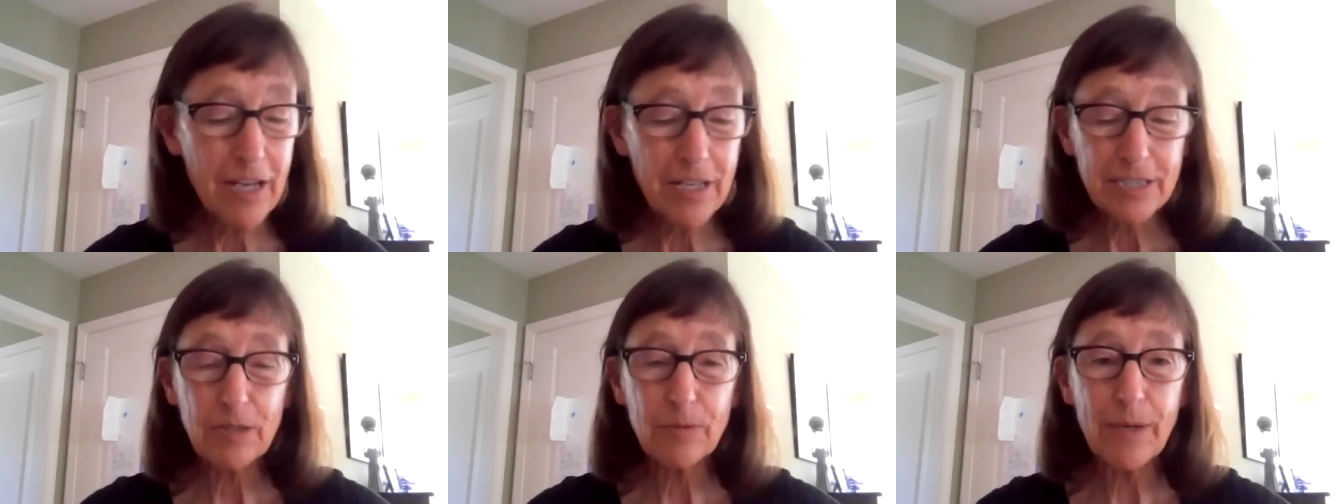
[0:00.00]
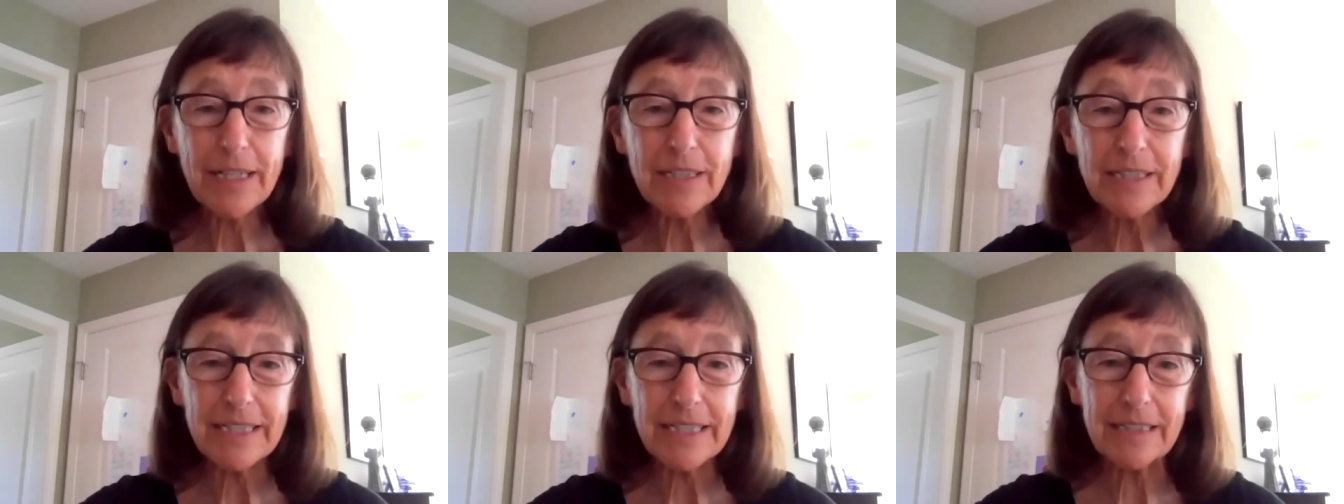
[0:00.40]
So,
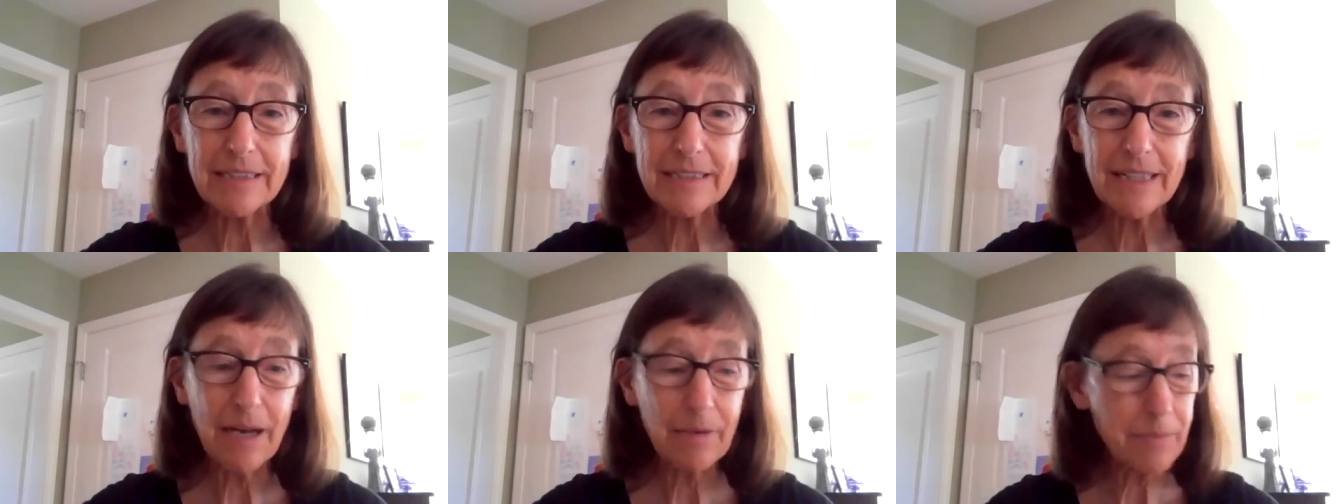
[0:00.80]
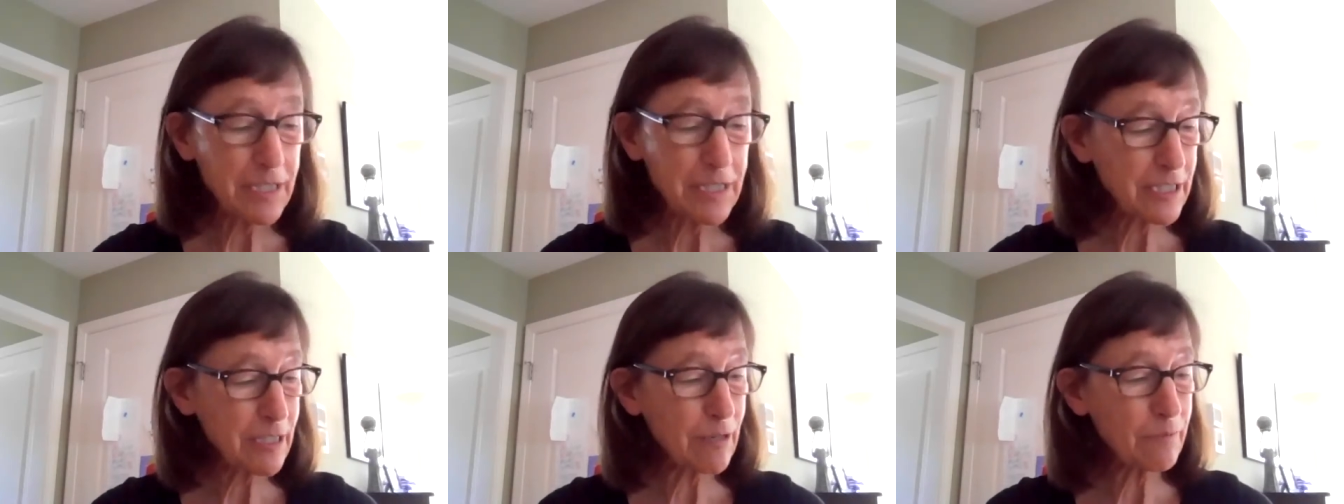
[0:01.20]
Ellie, I'm going
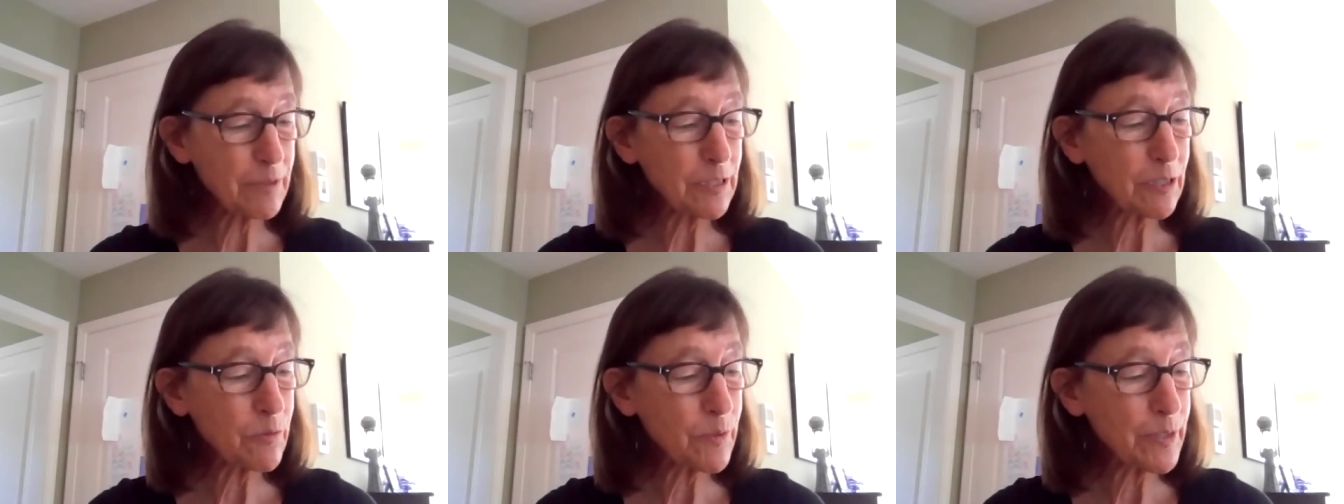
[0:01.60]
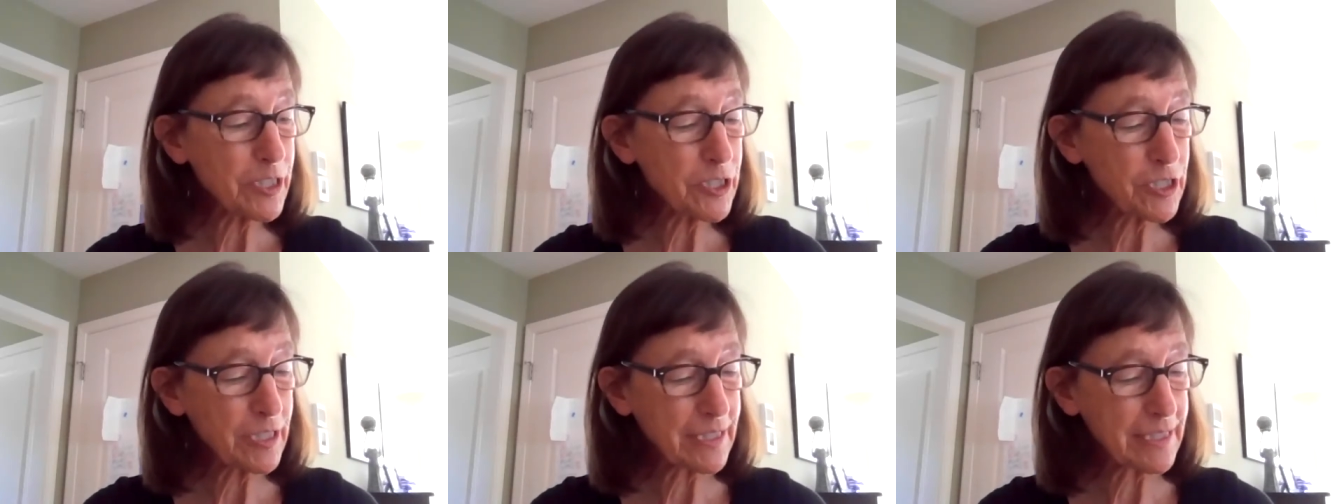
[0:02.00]
to start with the
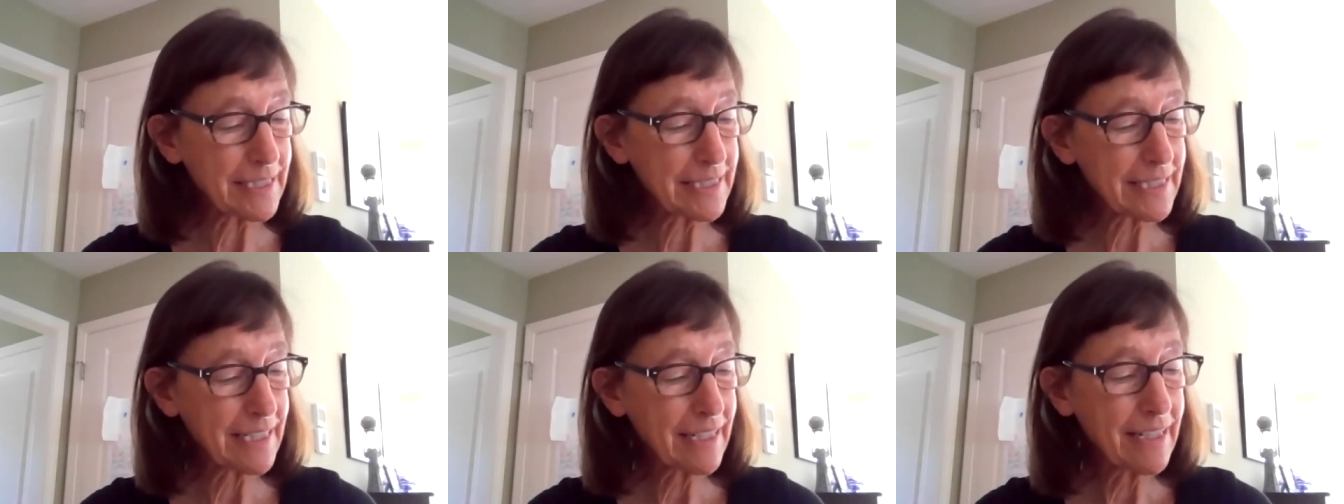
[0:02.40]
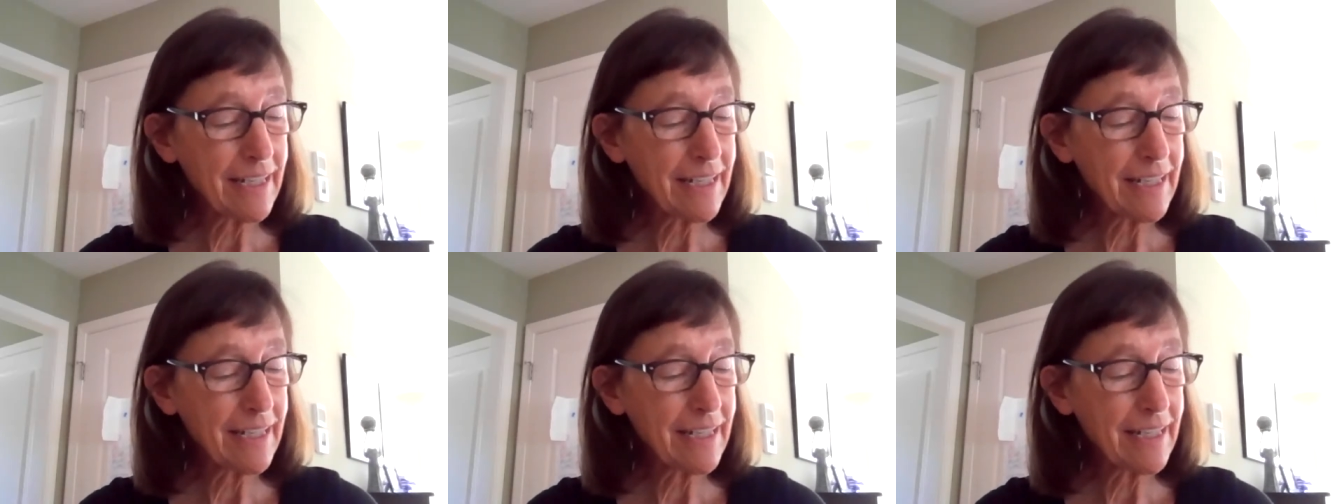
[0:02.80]
questions.